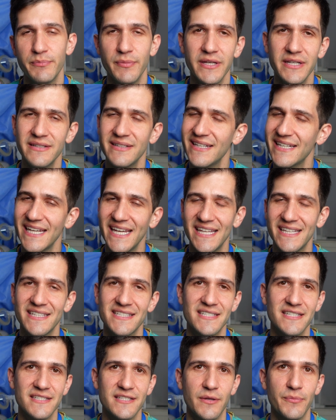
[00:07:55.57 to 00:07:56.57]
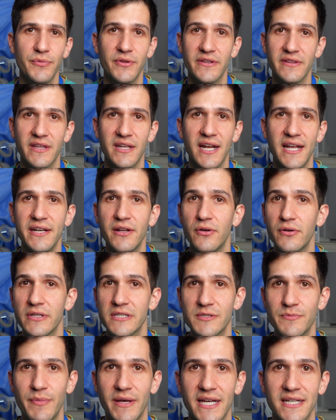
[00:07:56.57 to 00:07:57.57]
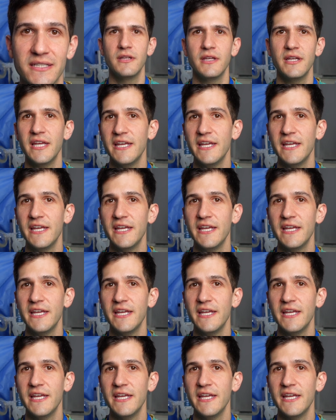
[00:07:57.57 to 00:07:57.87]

But again, this is something that I don't expect.